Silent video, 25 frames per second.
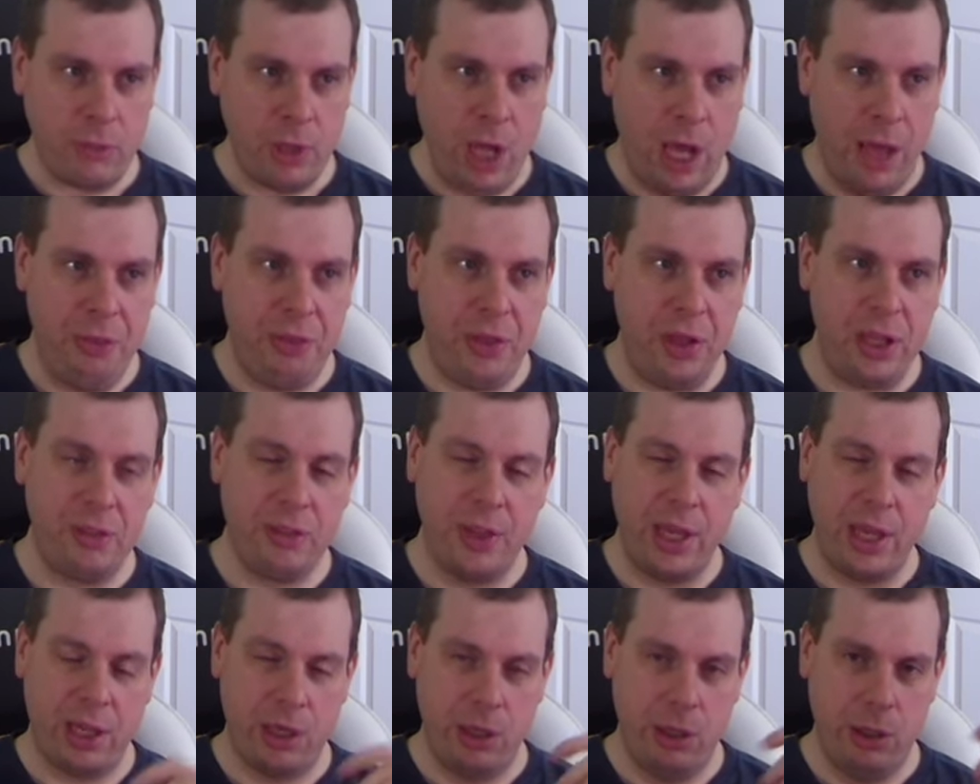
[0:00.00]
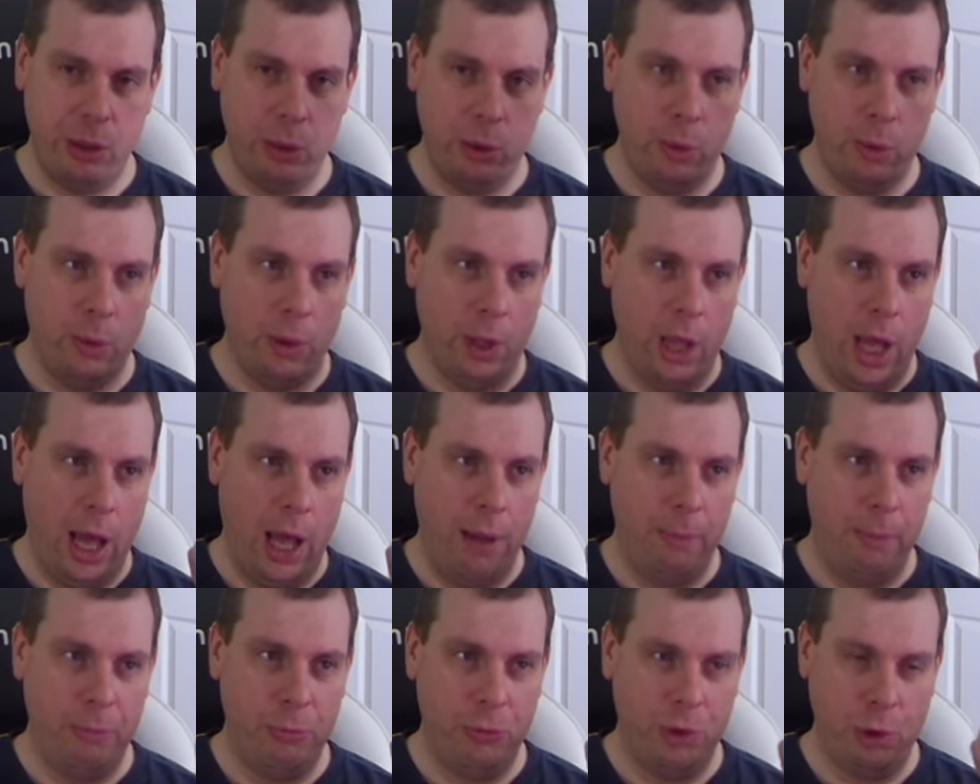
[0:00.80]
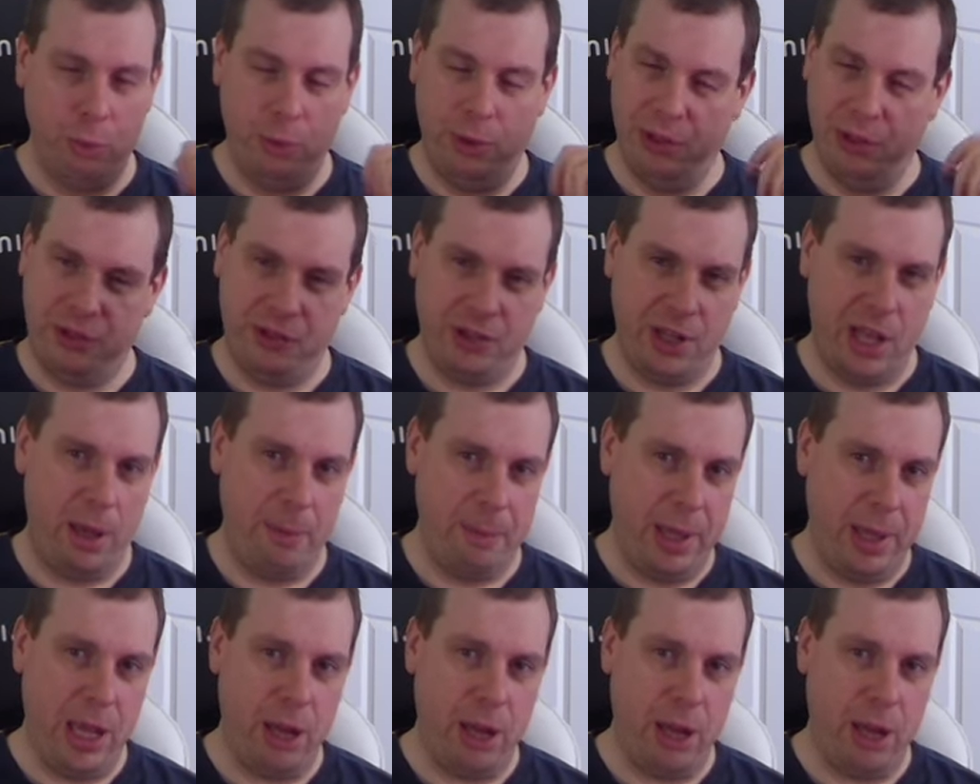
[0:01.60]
I think they're going to do the same